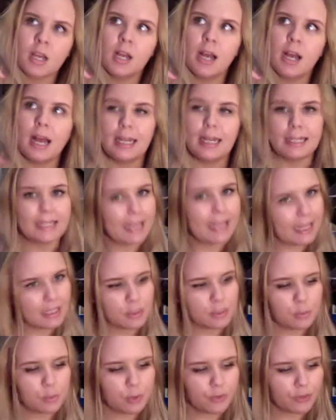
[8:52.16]
And again,
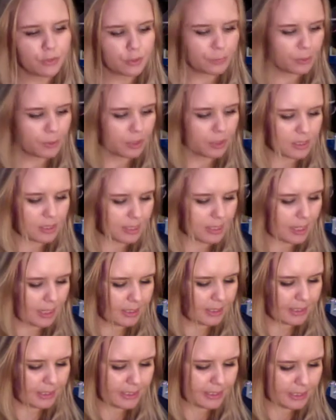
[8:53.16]
it's one of those products that I
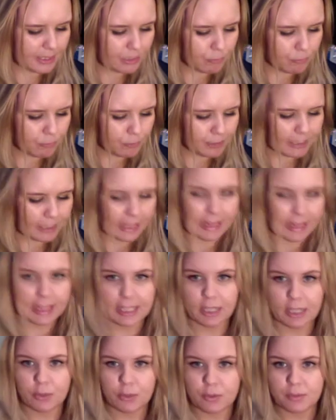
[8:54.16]
didn't really
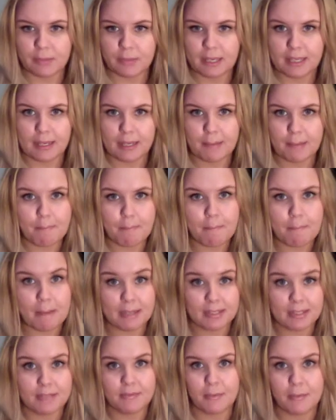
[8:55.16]
think was making
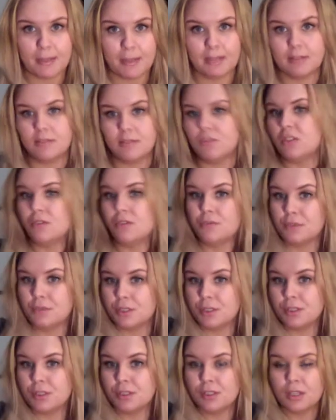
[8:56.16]
massive amounts of
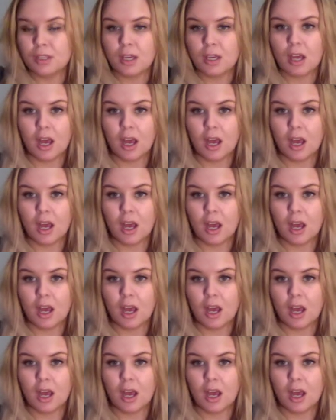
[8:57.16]
difference.